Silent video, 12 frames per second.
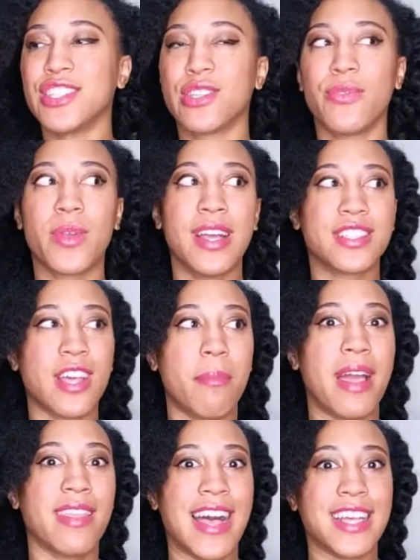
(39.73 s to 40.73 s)
So if you guys saw
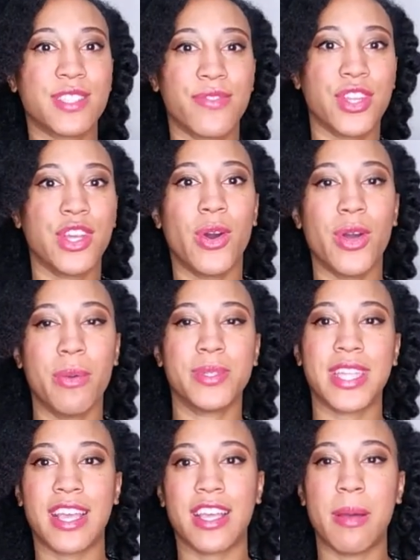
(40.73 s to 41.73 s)
my last video, it
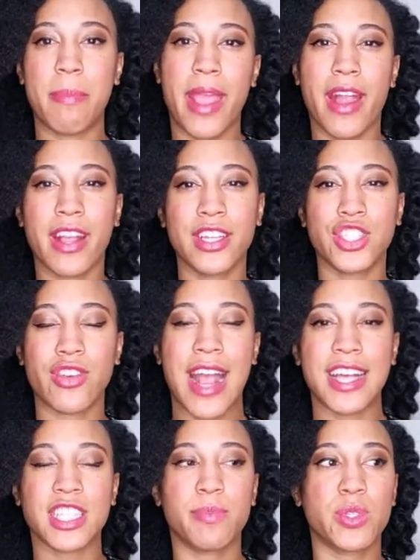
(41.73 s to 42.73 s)
was like a compare and
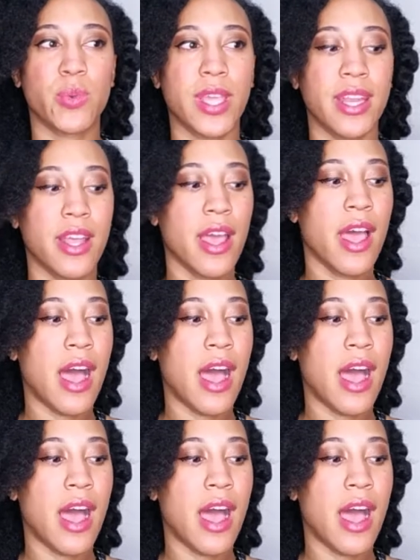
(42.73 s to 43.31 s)
contrast between